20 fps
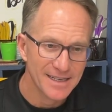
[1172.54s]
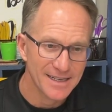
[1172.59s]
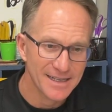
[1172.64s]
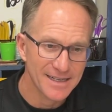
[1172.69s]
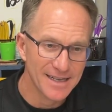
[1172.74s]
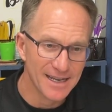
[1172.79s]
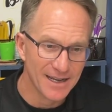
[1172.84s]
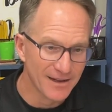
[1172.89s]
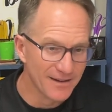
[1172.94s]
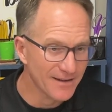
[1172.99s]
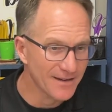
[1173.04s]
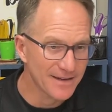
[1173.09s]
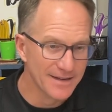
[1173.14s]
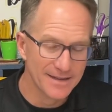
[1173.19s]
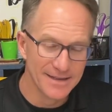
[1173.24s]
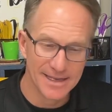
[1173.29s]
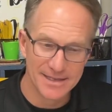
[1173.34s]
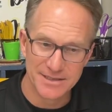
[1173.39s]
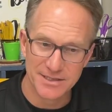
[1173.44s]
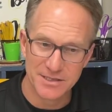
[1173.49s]
Now,
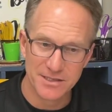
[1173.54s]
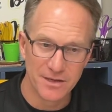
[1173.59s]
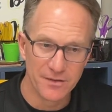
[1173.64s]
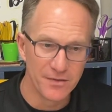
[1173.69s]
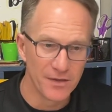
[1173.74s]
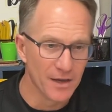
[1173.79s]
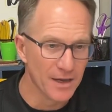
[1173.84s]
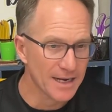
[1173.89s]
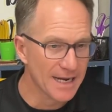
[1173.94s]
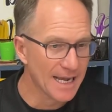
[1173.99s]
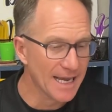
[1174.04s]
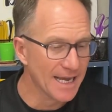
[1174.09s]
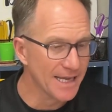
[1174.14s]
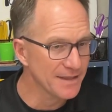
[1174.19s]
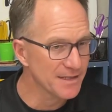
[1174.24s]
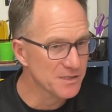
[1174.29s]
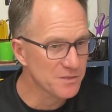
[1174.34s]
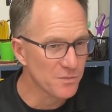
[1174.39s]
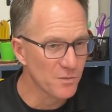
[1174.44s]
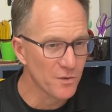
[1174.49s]
that's just the thought I had
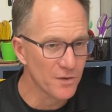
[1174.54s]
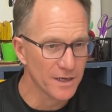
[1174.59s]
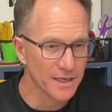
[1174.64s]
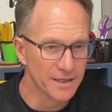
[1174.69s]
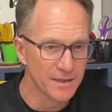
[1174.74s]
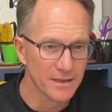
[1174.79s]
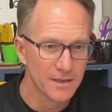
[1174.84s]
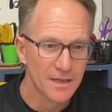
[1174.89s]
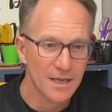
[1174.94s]
this morning.